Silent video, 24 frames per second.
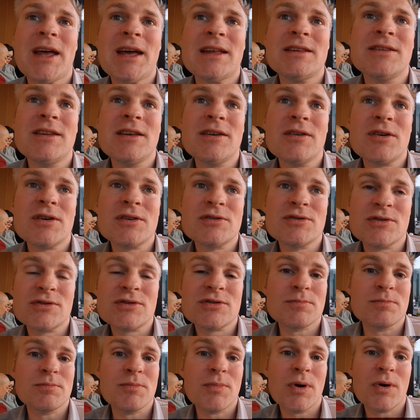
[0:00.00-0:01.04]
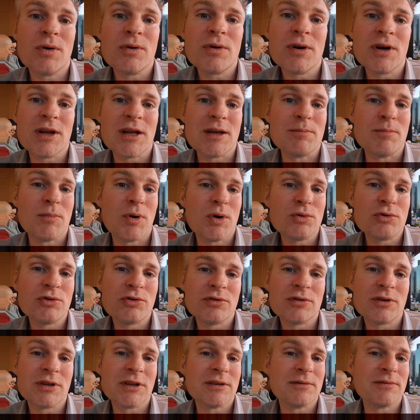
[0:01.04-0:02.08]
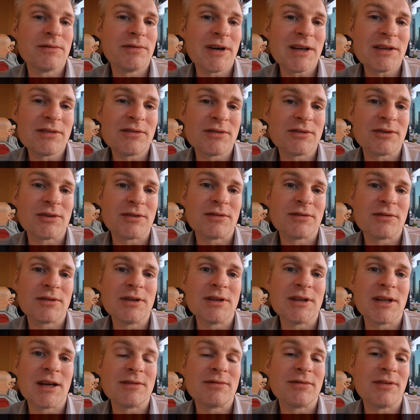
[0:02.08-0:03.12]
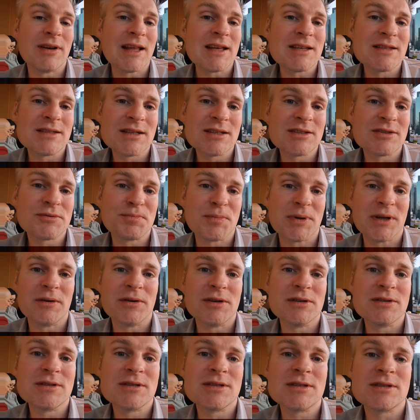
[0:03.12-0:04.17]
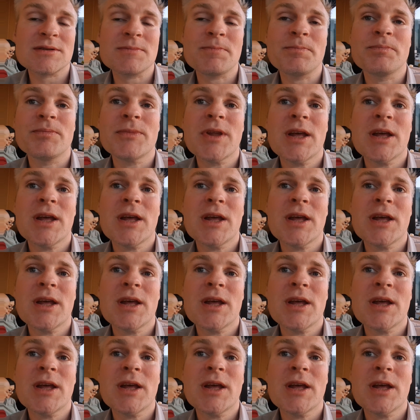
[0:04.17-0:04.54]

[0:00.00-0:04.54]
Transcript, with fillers: and they are just more emotional investors eh, they have less experience